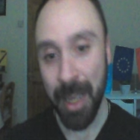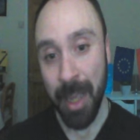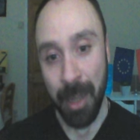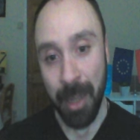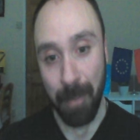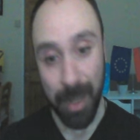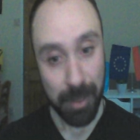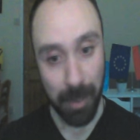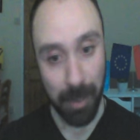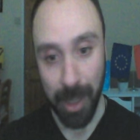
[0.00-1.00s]

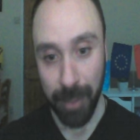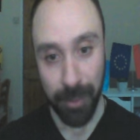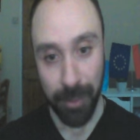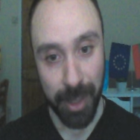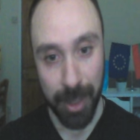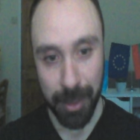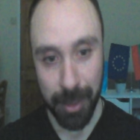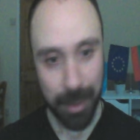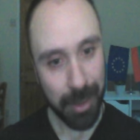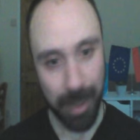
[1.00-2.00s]
Maximum life, again,
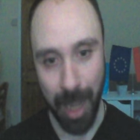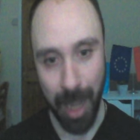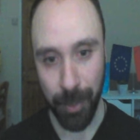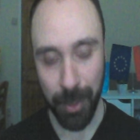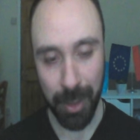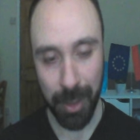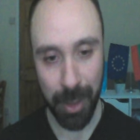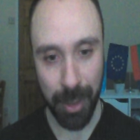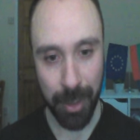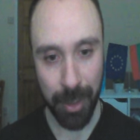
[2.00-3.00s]
absolutely